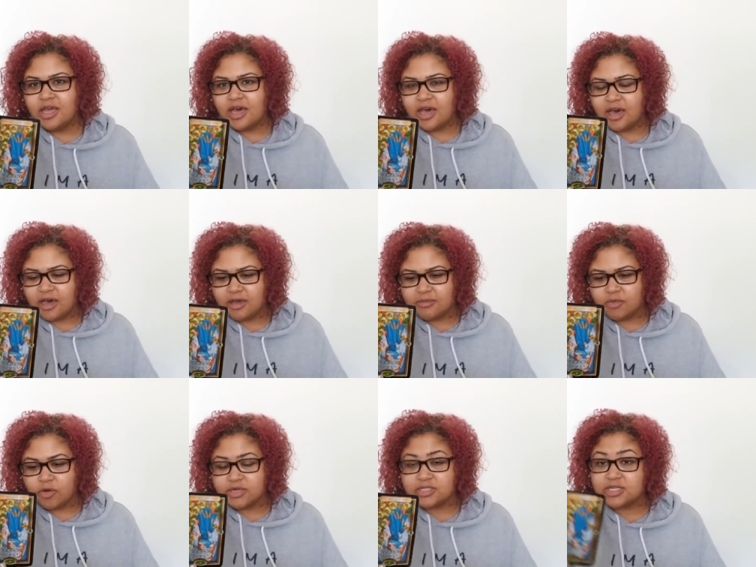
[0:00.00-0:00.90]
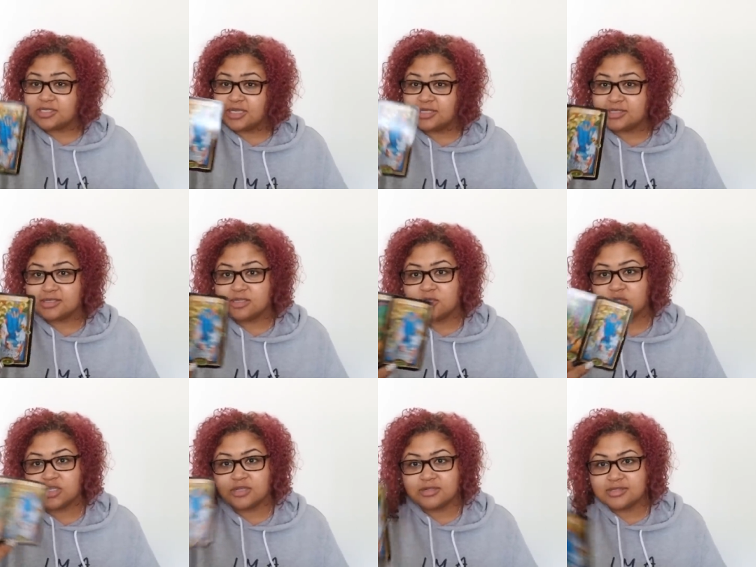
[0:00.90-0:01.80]
um, or it's just
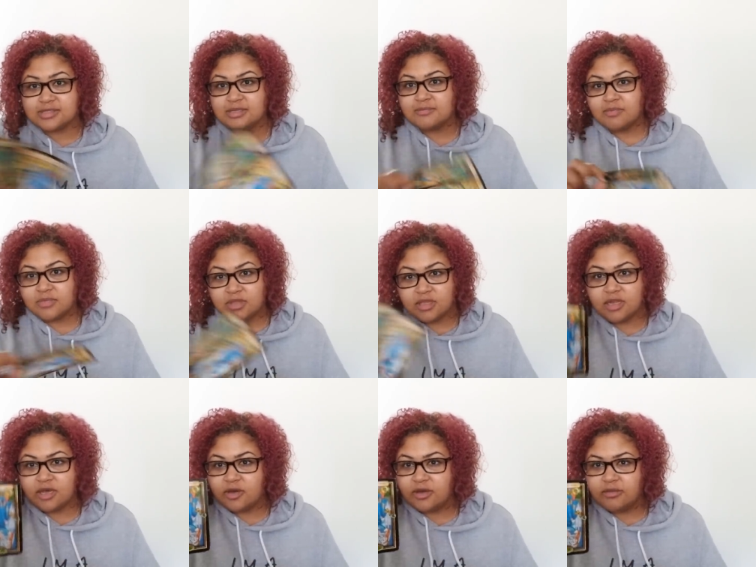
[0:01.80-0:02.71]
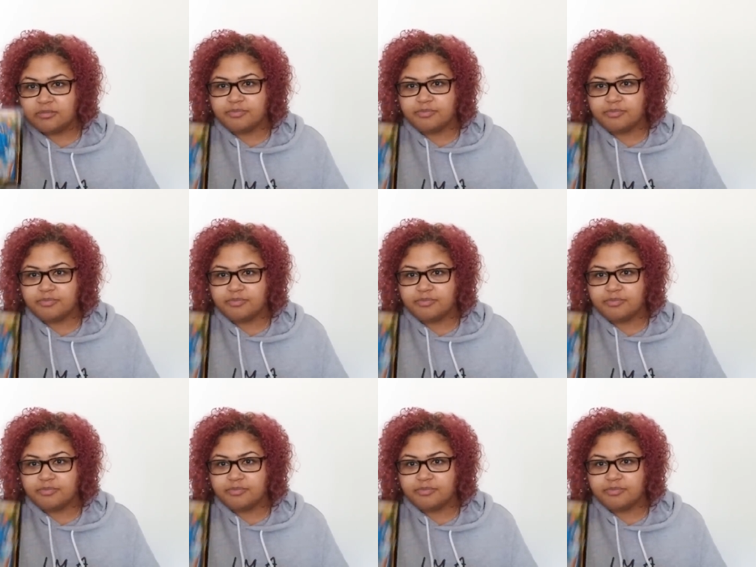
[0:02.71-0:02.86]
institutions, you know,